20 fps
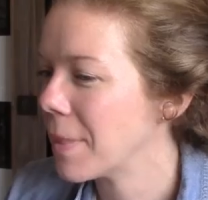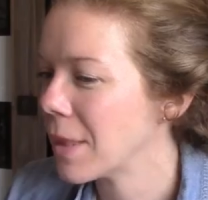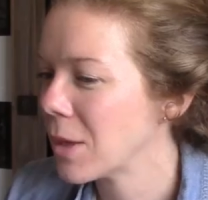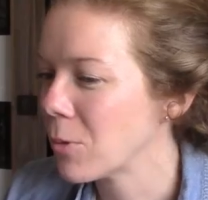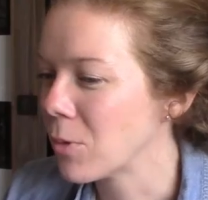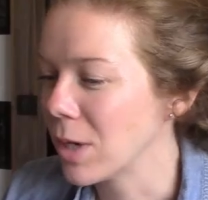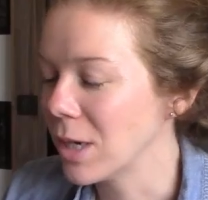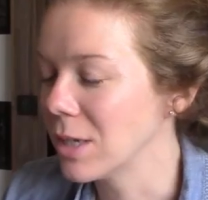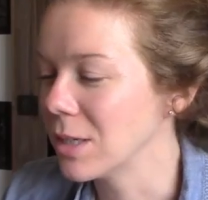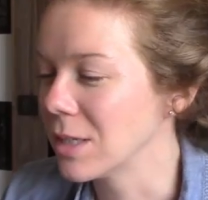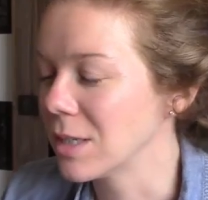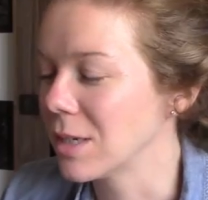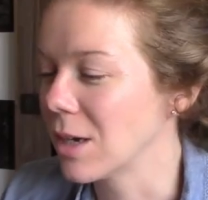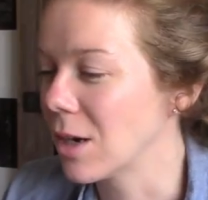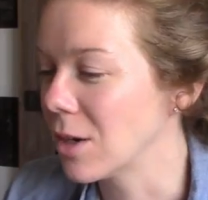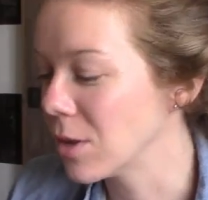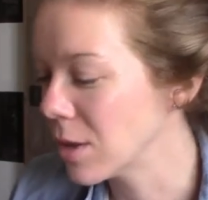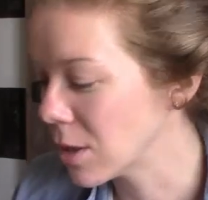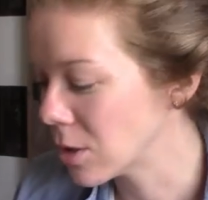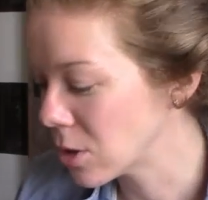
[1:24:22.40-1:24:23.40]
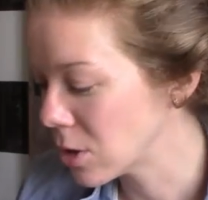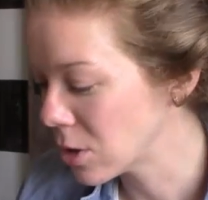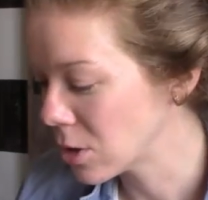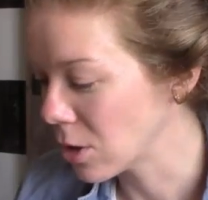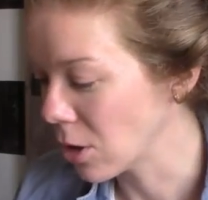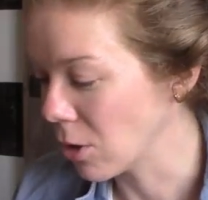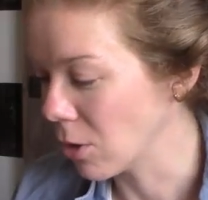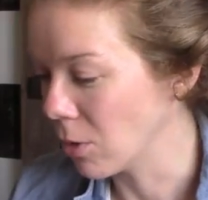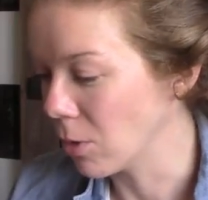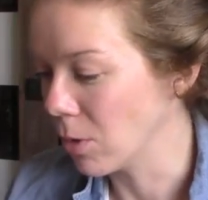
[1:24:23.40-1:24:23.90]
Where to start? There's
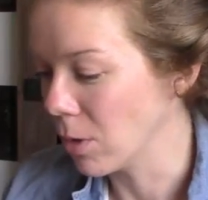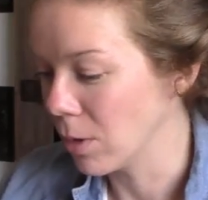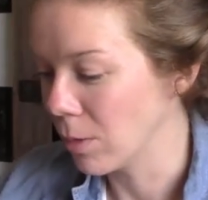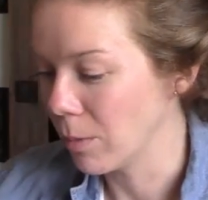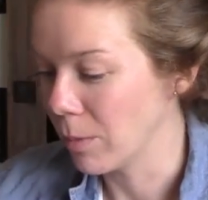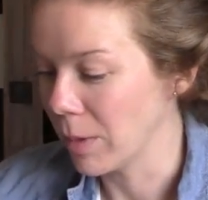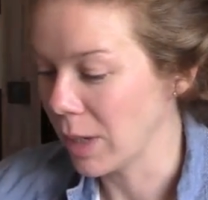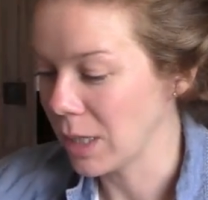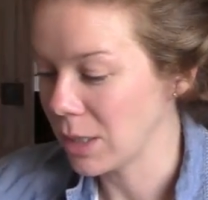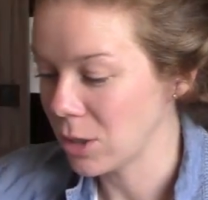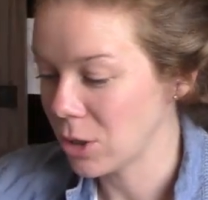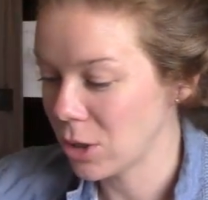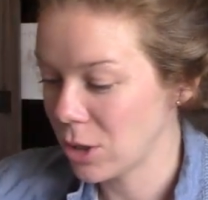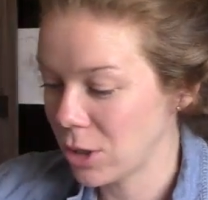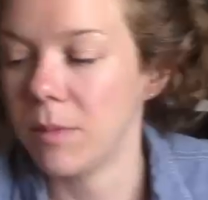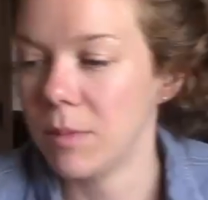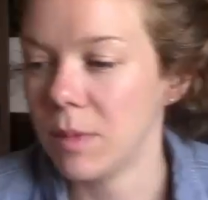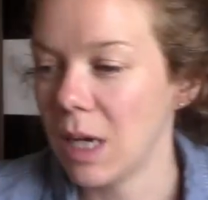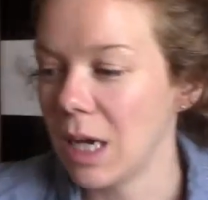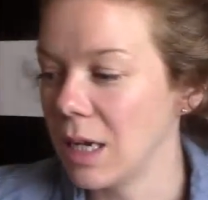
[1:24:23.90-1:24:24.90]
so much.